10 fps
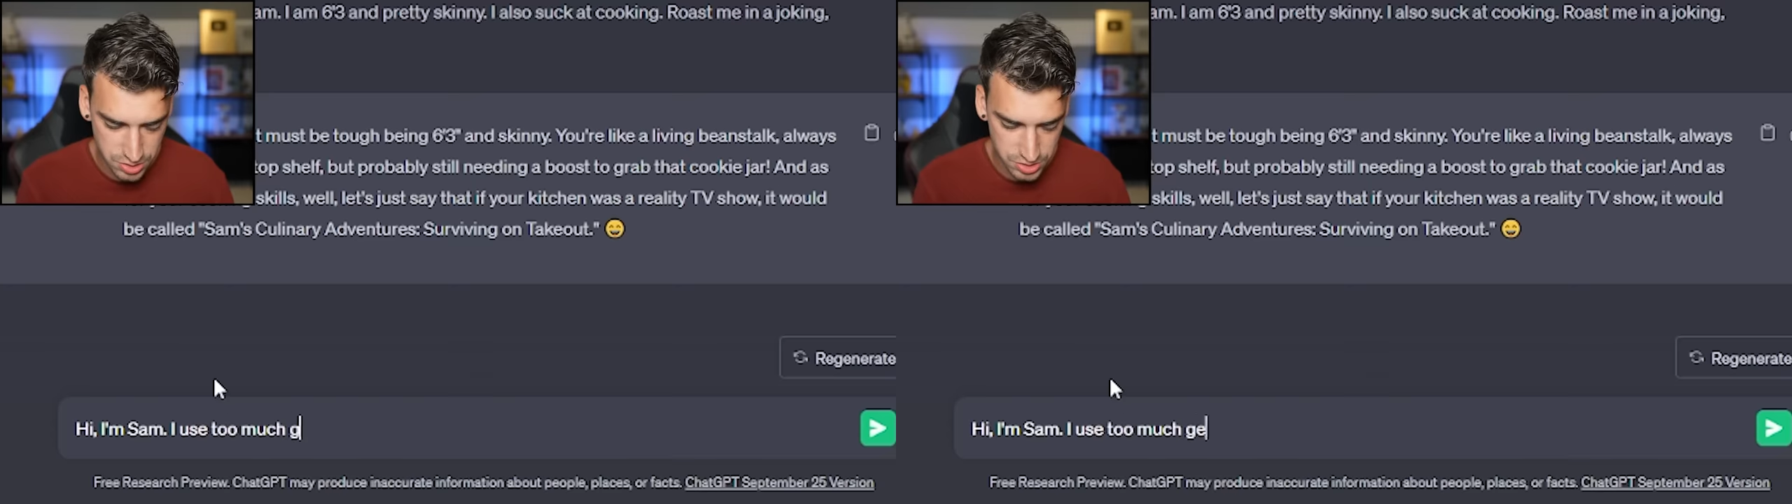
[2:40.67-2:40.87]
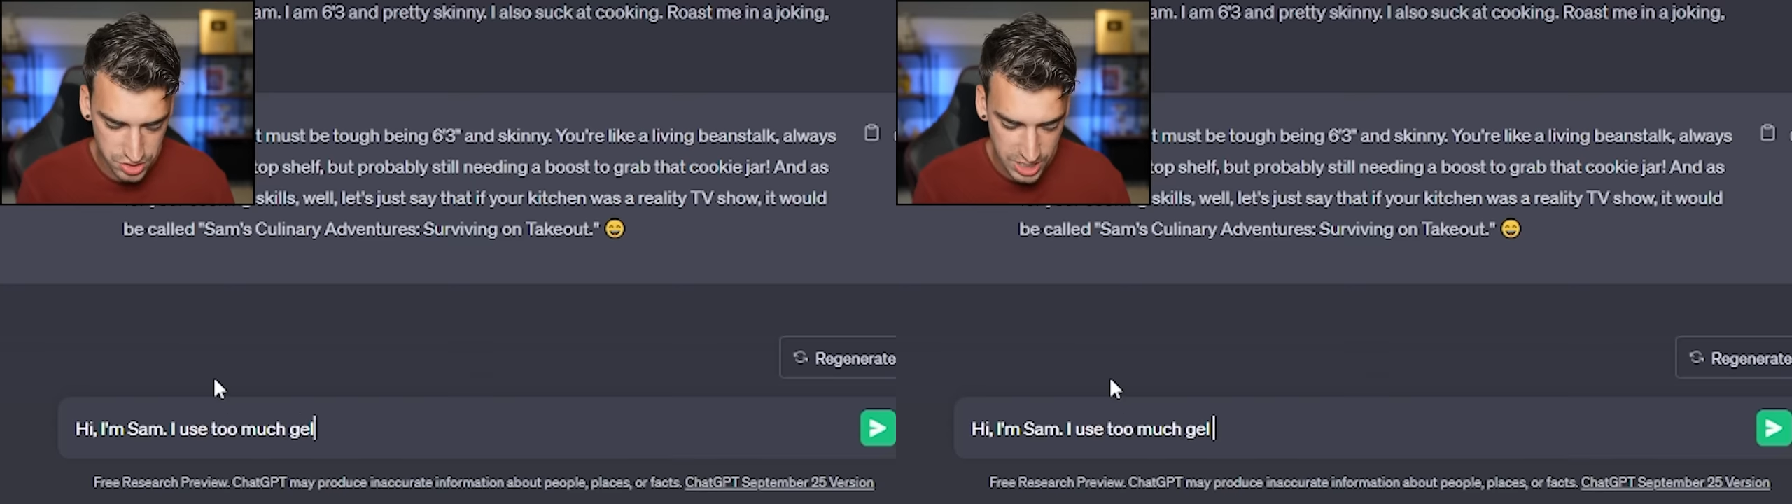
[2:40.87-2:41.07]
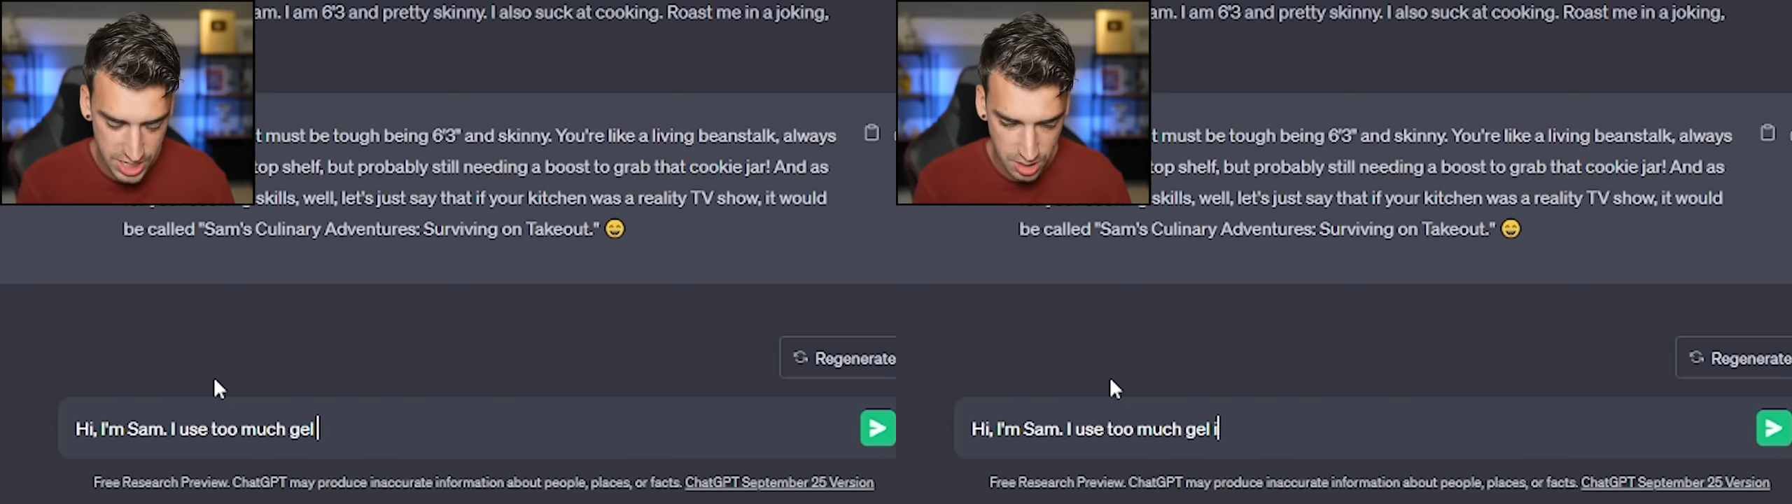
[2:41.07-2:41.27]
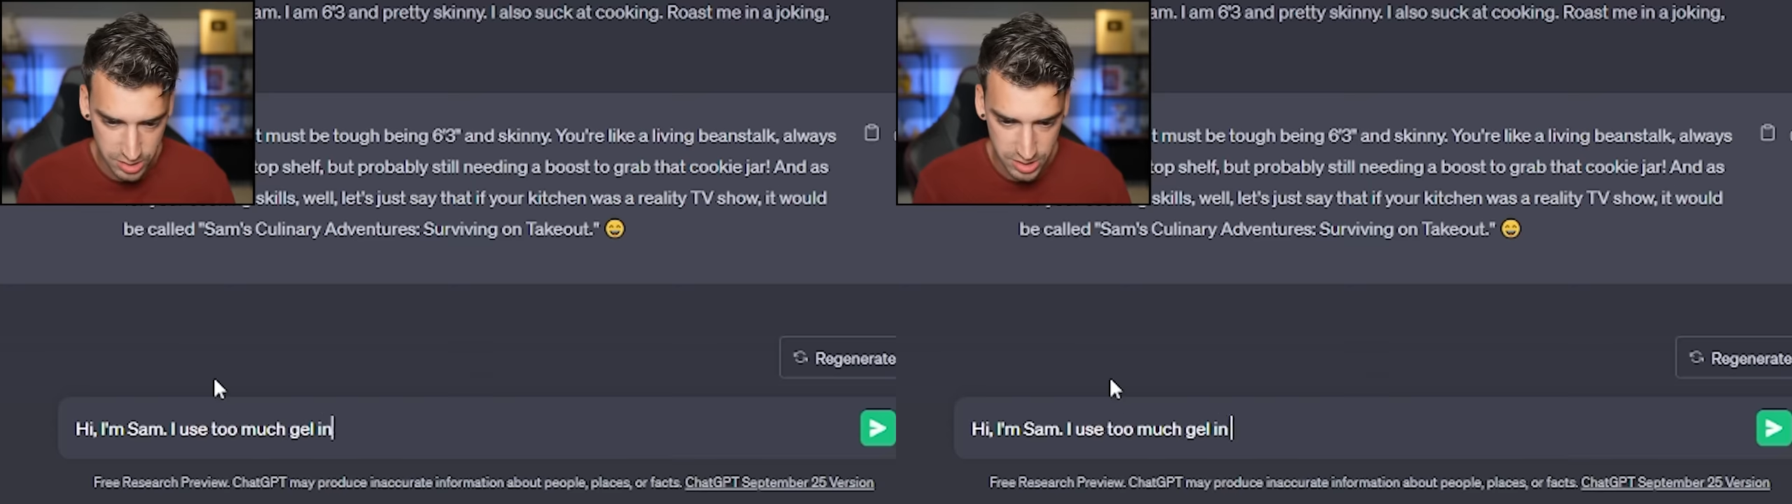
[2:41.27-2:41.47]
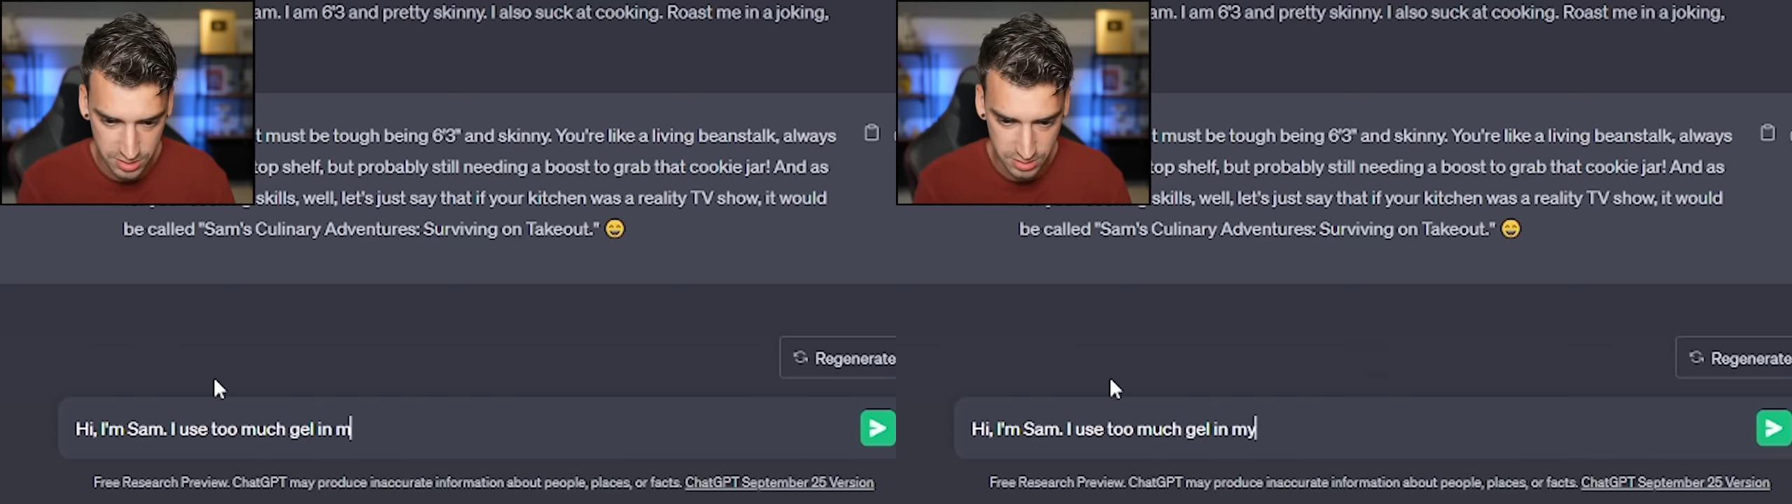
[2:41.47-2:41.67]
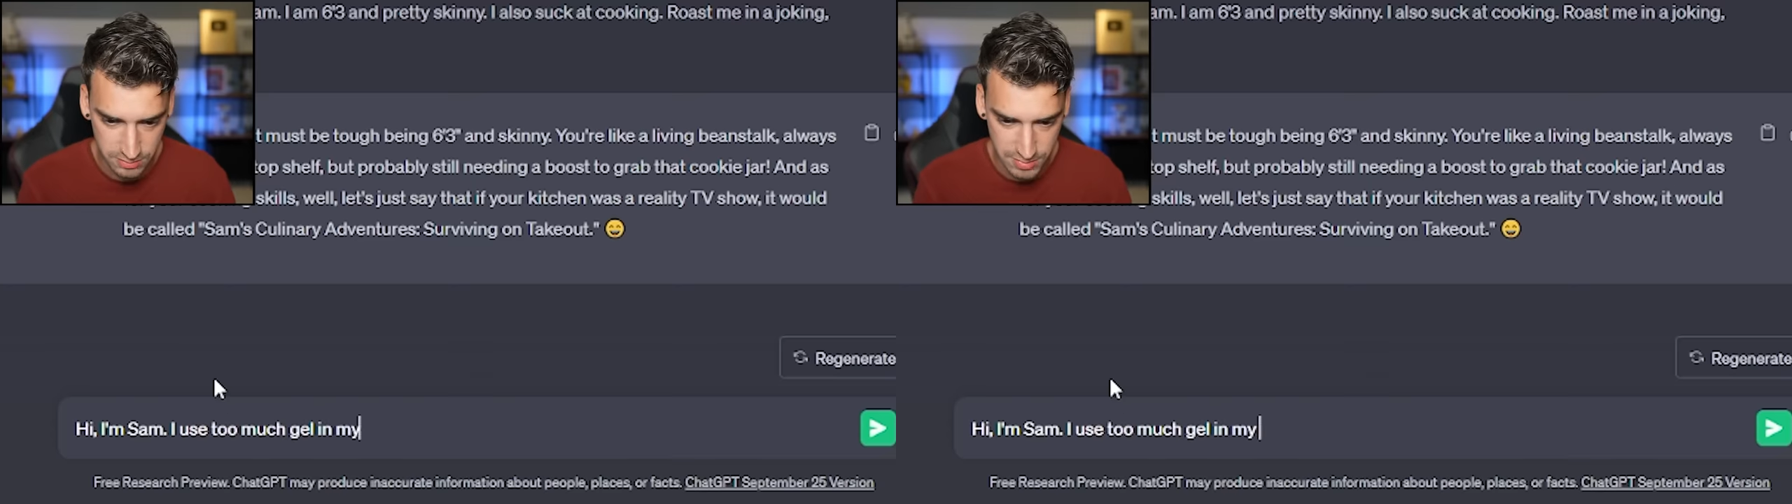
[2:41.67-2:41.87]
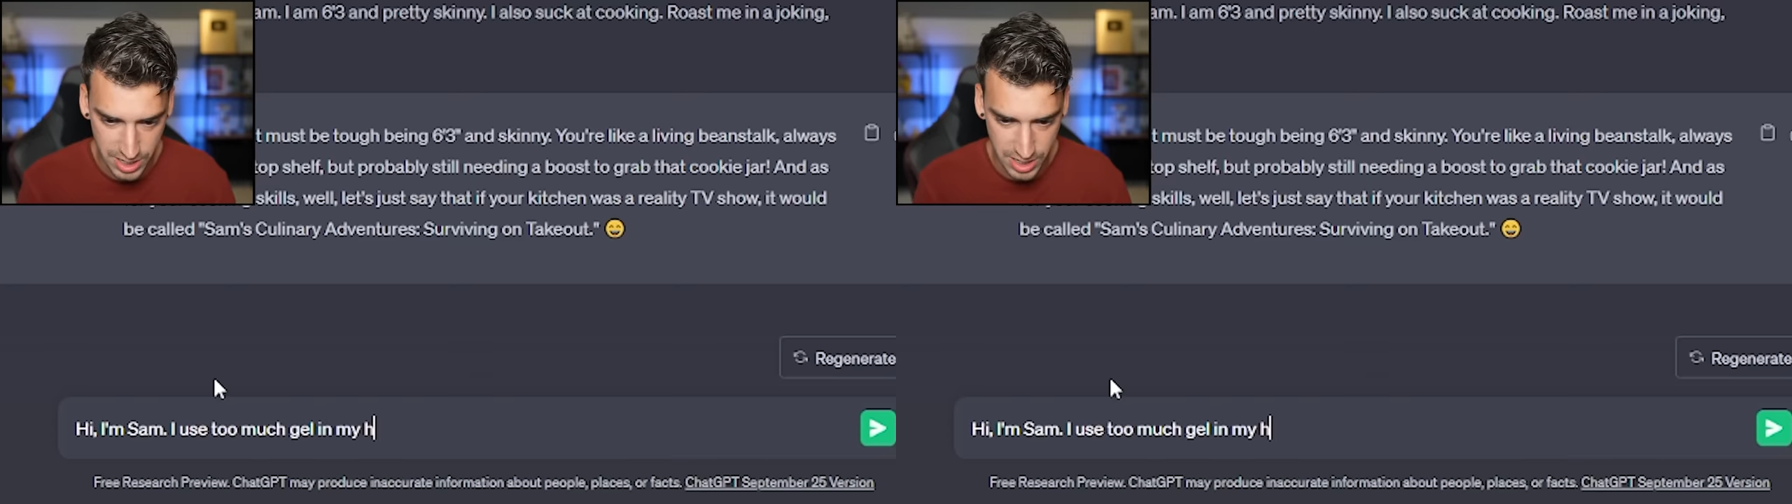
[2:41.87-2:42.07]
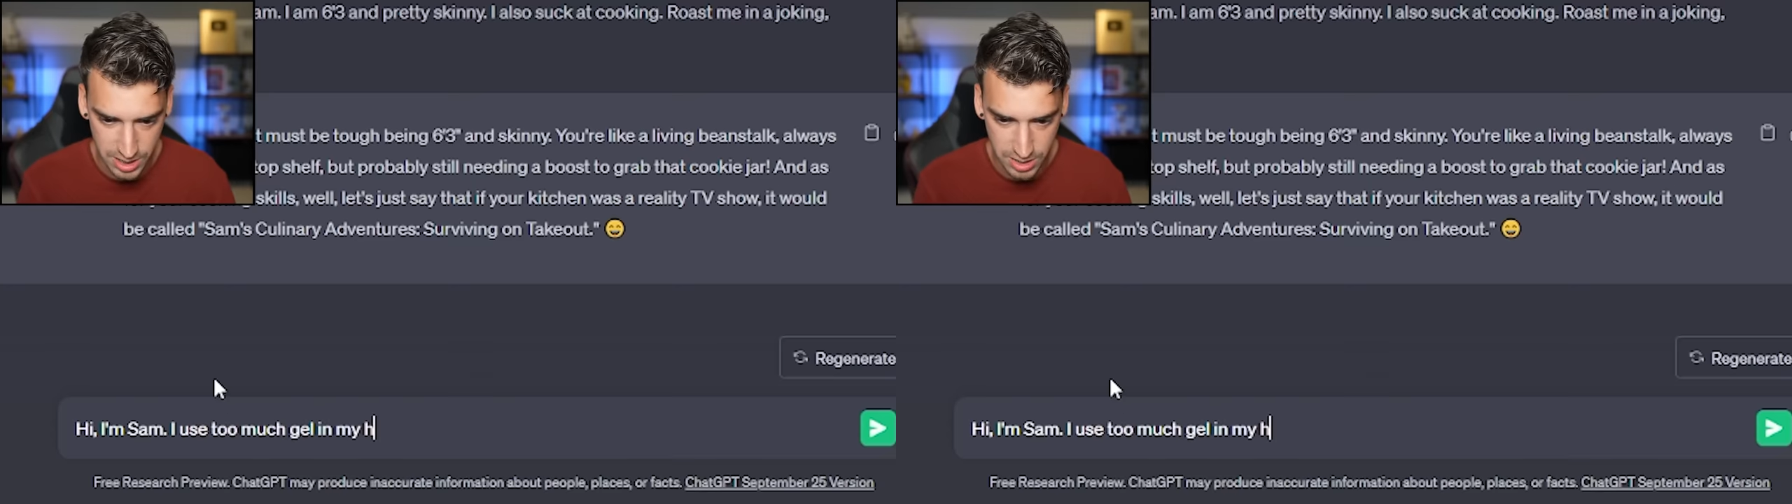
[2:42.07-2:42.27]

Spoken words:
gel in my